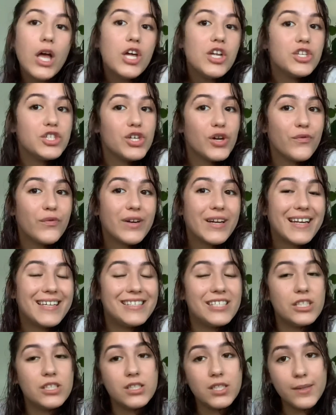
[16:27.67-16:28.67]
Don't forget
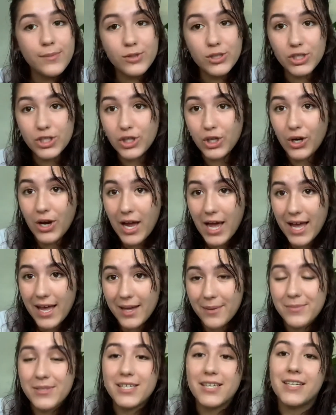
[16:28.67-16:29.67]
to
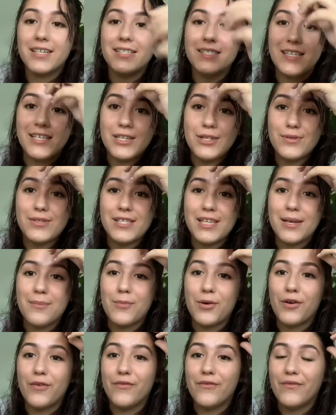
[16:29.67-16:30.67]
subscribe to continue seeing
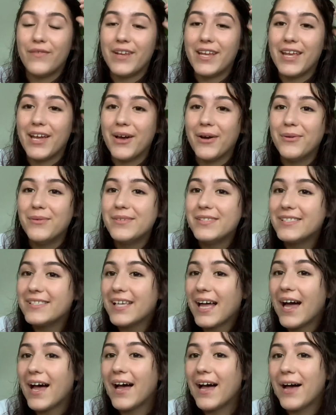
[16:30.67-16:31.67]
more videos.
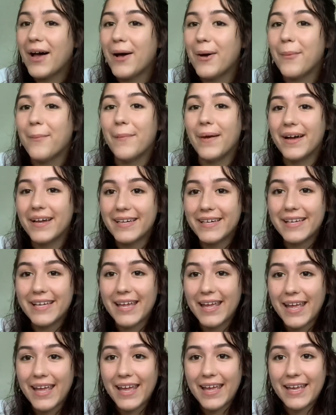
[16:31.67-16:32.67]

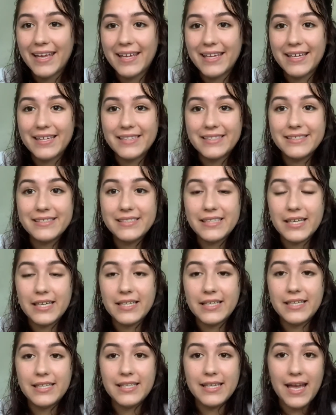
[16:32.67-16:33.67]
And
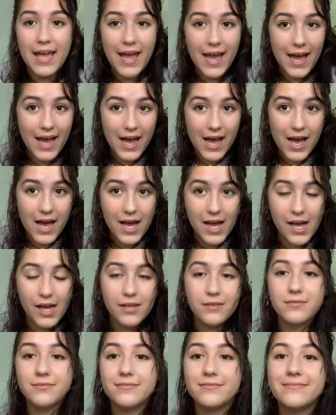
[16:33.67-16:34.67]
yeah,
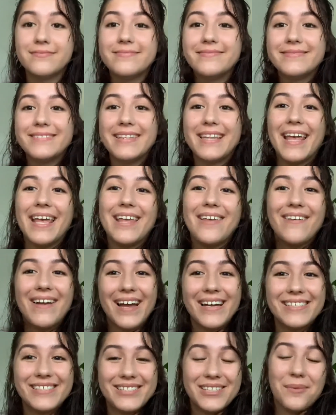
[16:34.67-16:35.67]
thank you
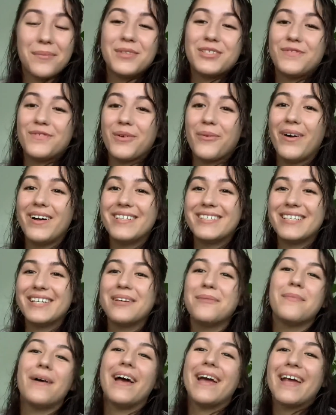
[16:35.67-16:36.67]
guys so much for
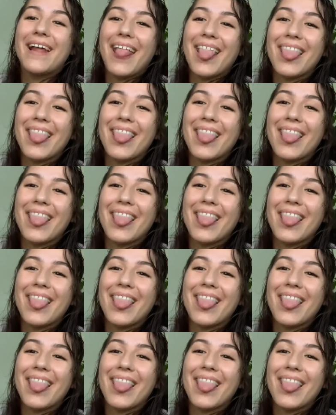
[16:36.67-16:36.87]
watching. Bye.